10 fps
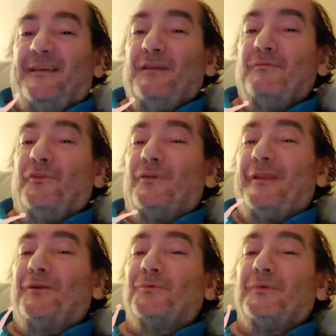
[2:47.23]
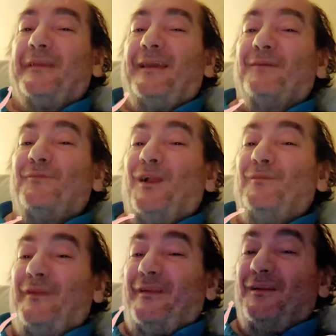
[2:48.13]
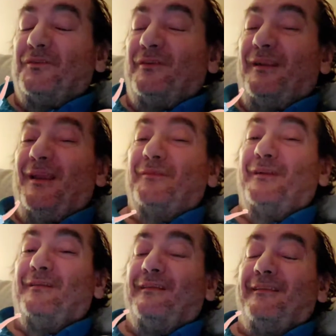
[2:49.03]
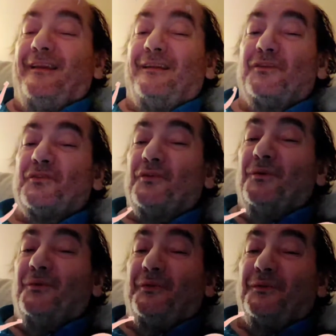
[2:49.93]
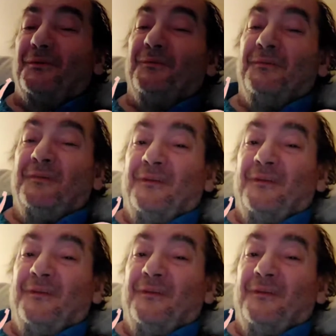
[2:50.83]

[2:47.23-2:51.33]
even though they don't really have evidence or evidence that they can show you?